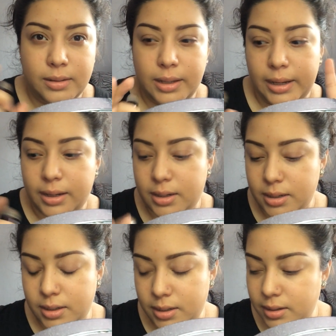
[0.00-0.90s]
like,
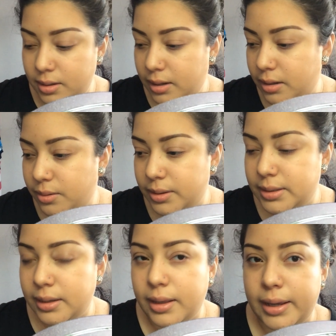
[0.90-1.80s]
how do I
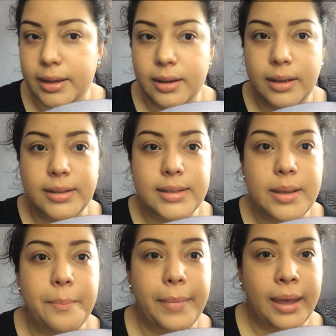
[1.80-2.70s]
say, like, it
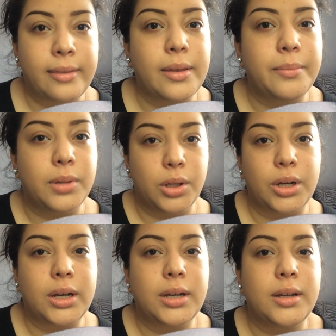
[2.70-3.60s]
doesn't make them
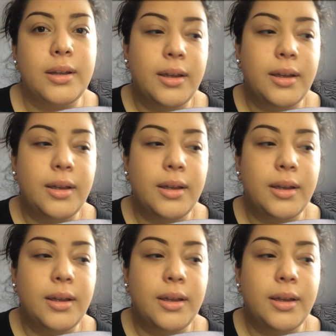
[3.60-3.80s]
look